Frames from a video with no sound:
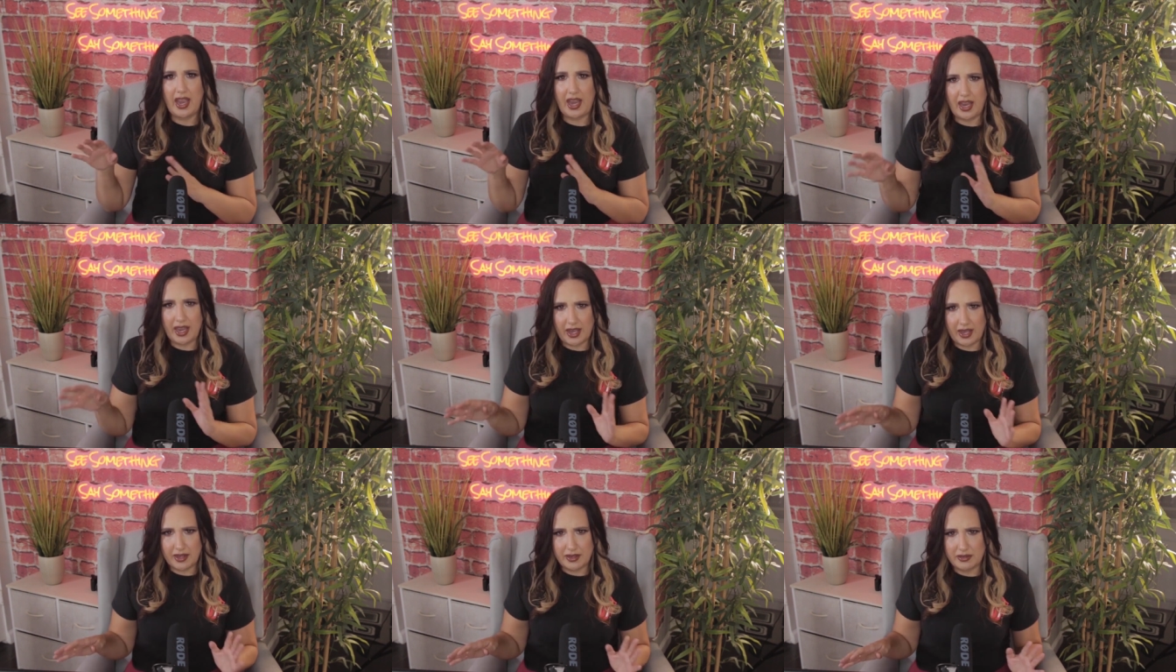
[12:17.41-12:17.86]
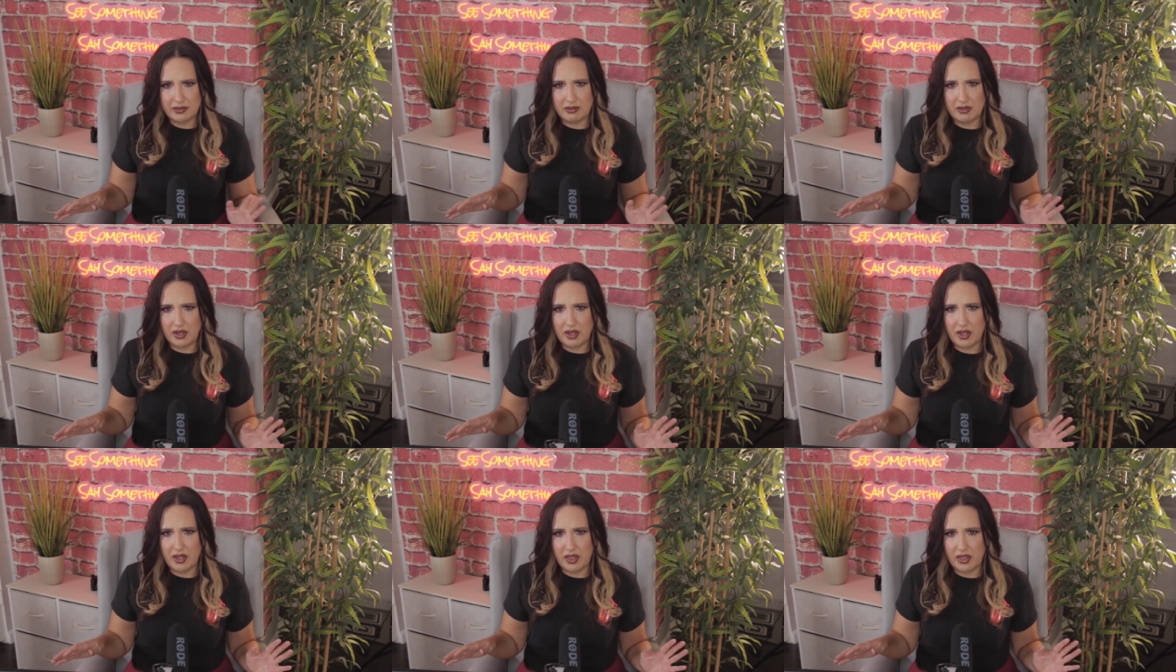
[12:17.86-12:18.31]

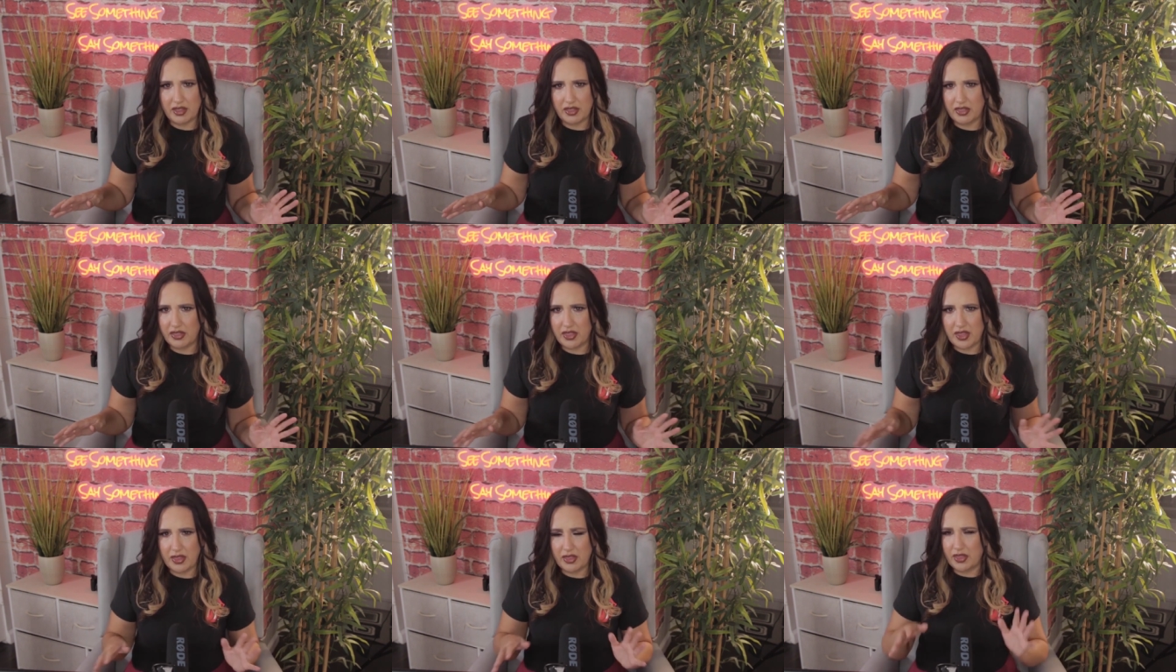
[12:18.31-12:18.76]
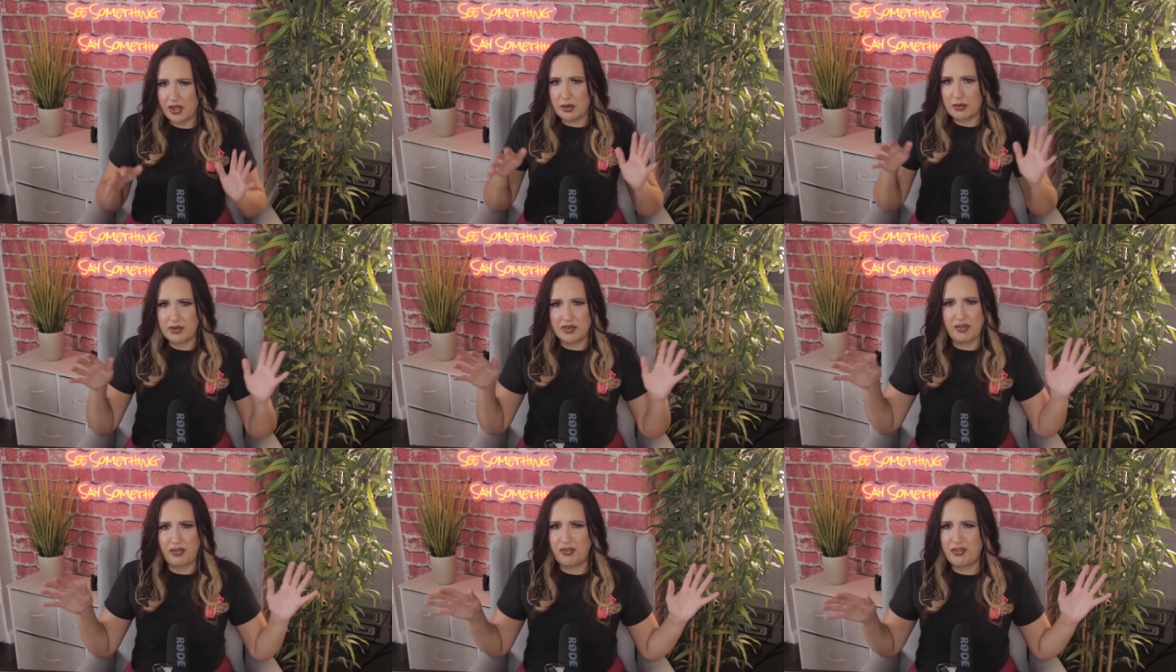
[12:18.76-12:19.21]
and uh, th-
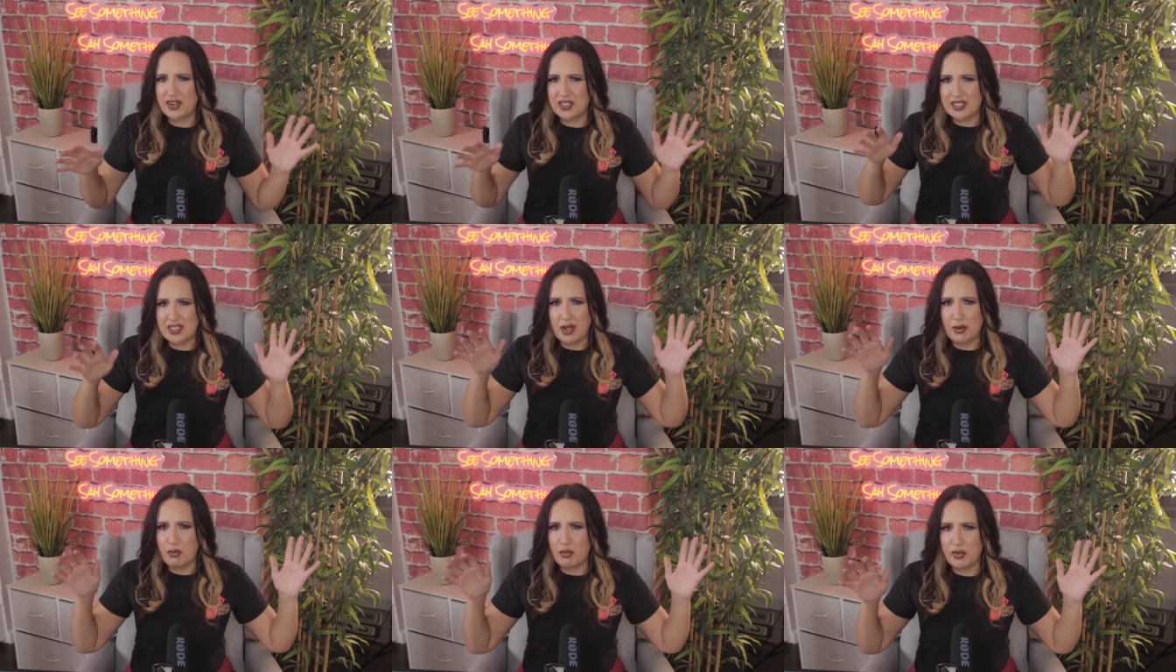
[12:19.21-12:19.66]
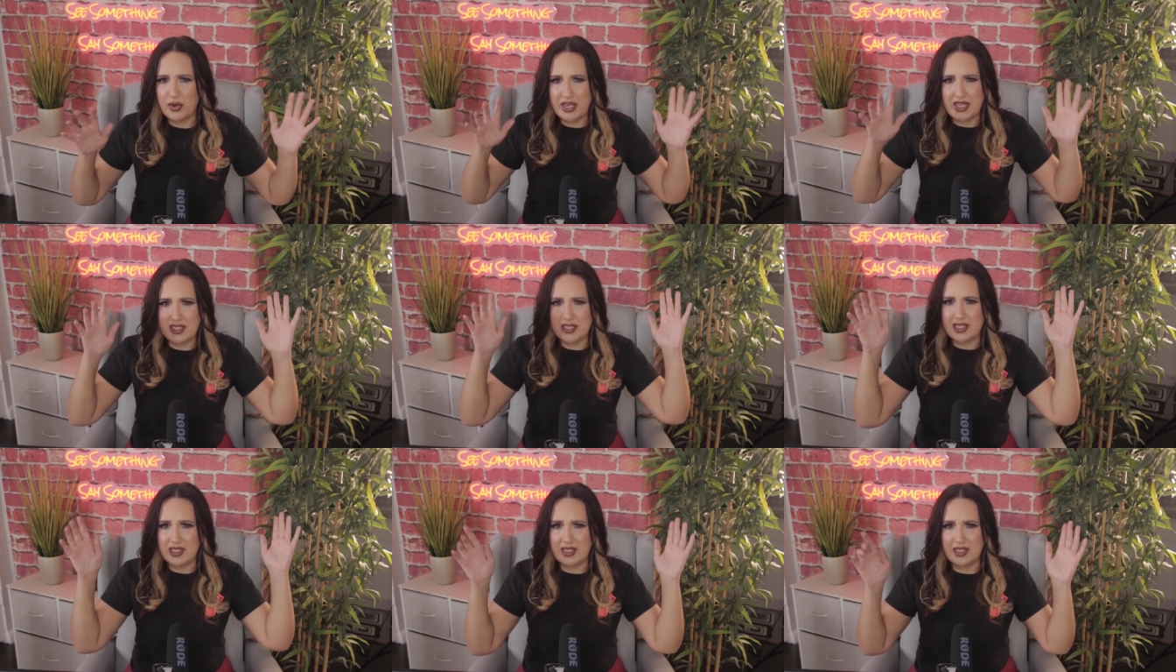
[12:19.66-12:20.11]
there for some
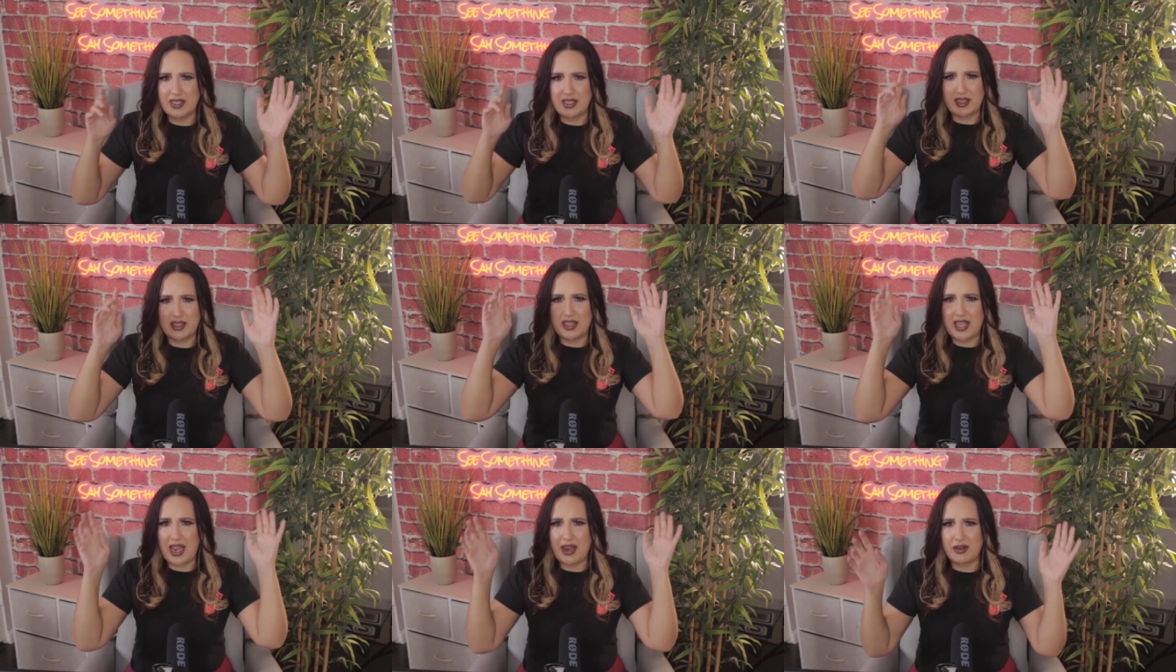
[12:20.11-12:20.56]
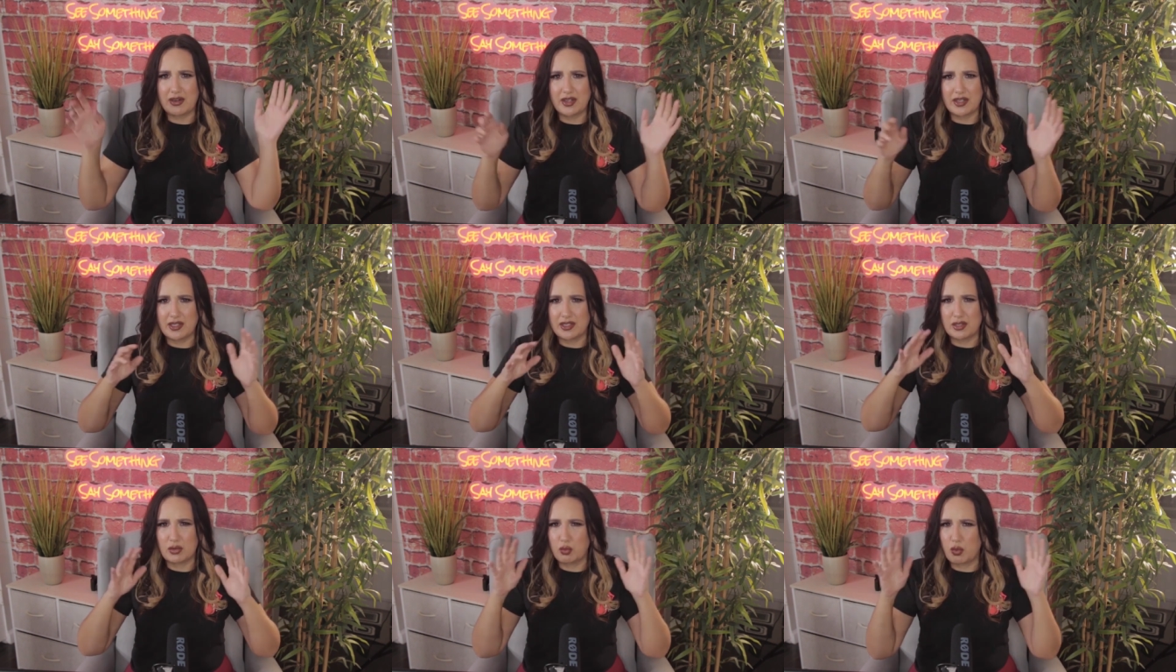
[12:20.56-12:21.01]
reason that
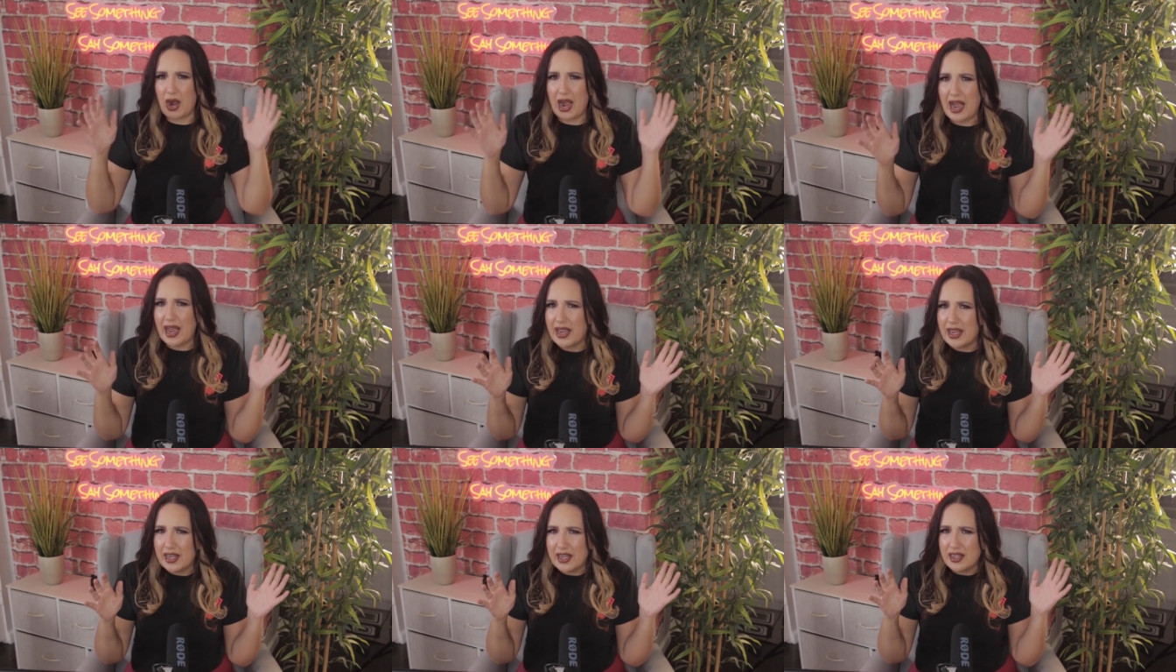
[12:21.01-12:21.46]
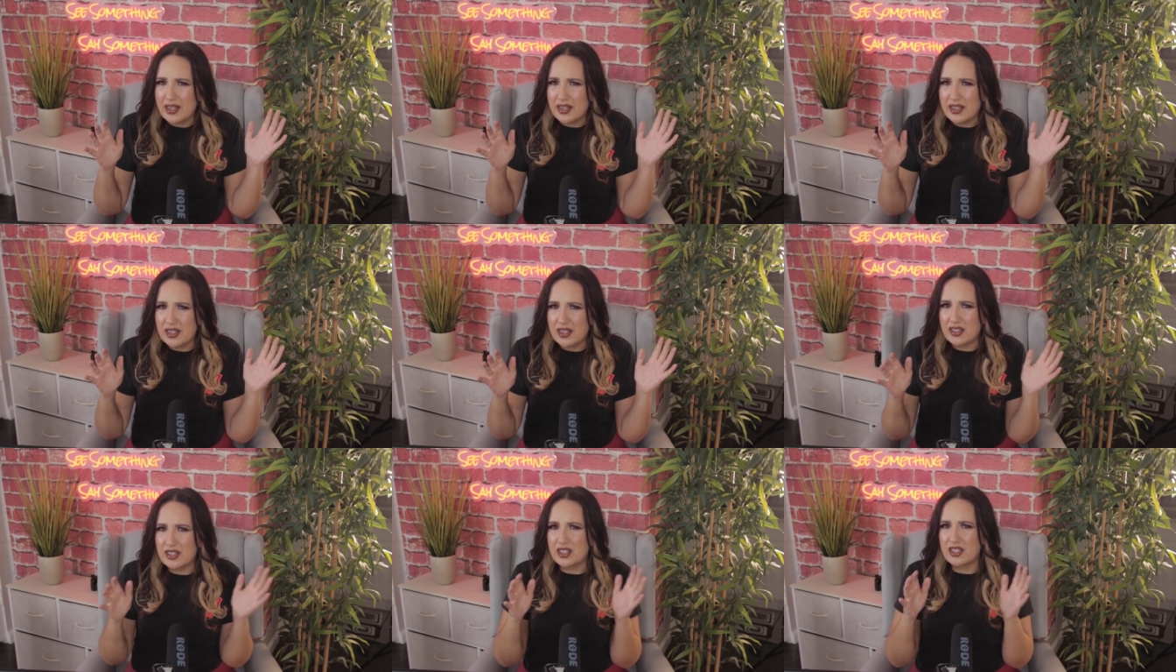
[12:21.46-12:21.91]
is why